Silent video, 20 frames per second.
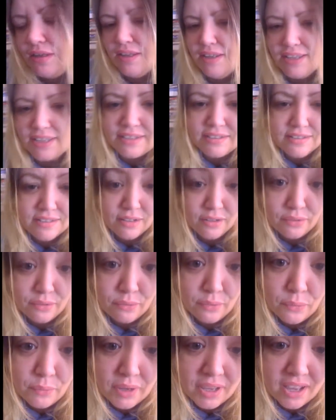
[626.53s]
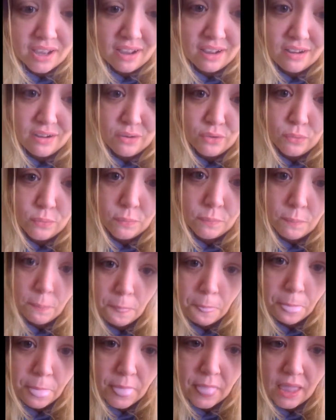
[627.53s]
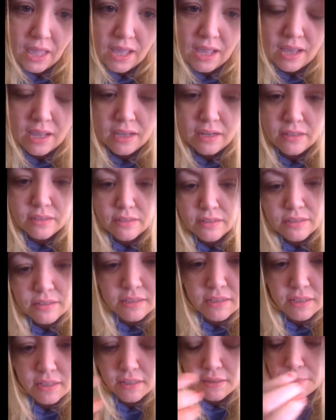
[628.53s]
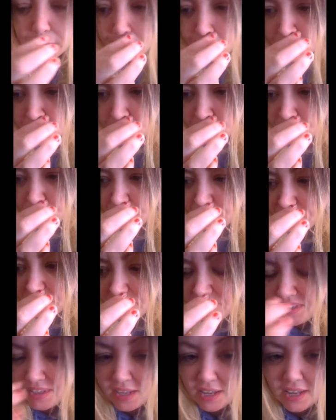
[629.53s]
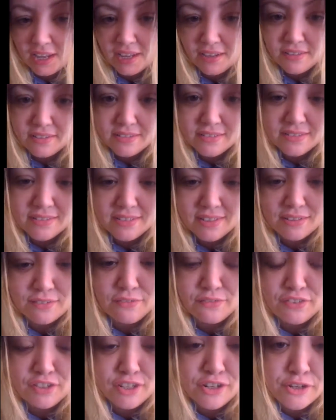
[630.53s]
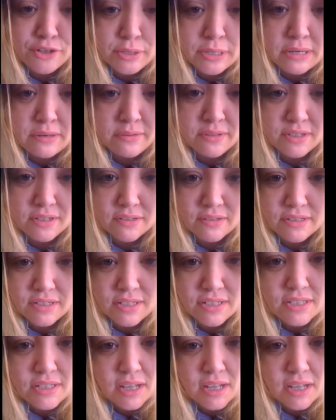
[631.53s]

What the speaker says: okay, so we are home, and yeah, I didn't finish what I was going to